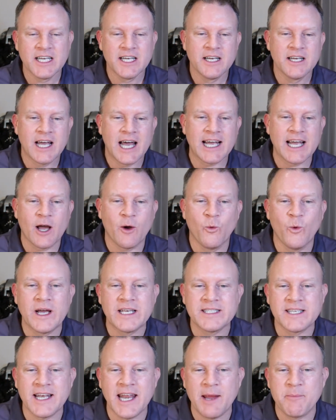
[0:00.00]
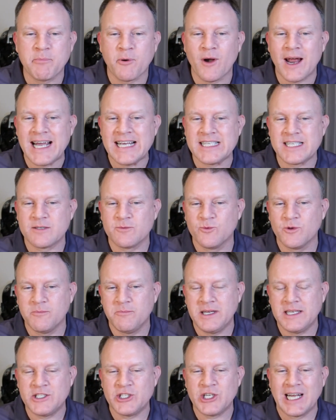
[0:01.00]
I got Weston A. Price would
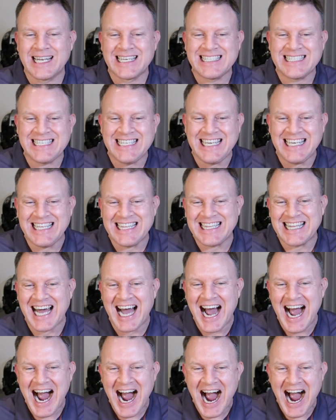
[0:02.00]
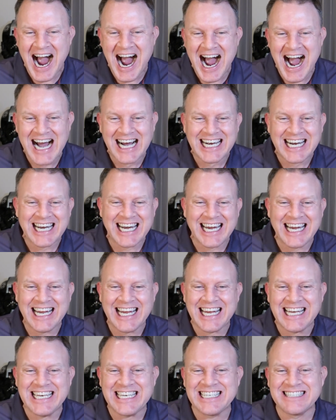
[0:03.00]
be jealous teeth, right?
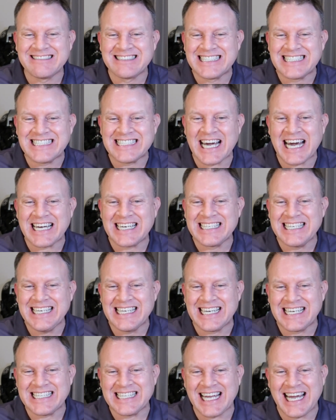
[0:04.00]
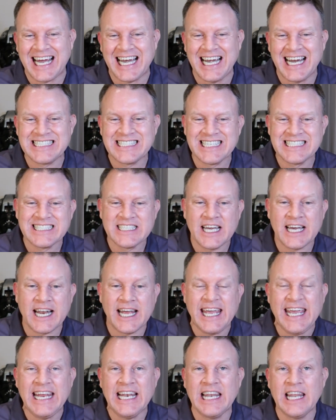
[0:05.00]
And you know what? I don't eat like that. And I
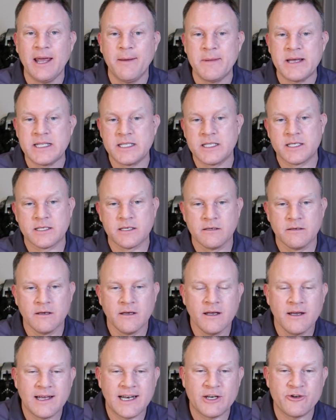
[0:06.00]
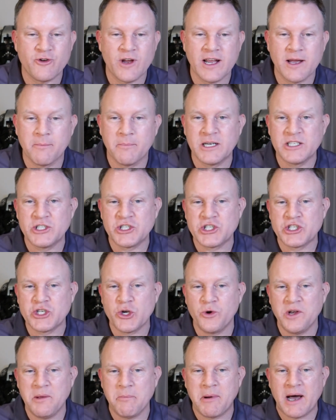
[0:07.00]
eat lemons, and I drink a bunch of
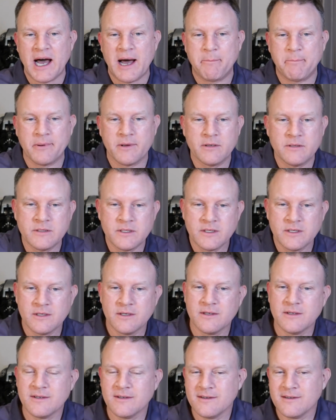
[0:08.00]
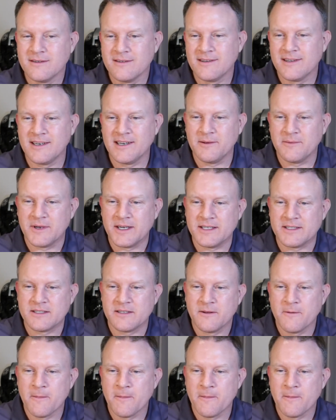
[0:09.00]
sody pop. Anyways,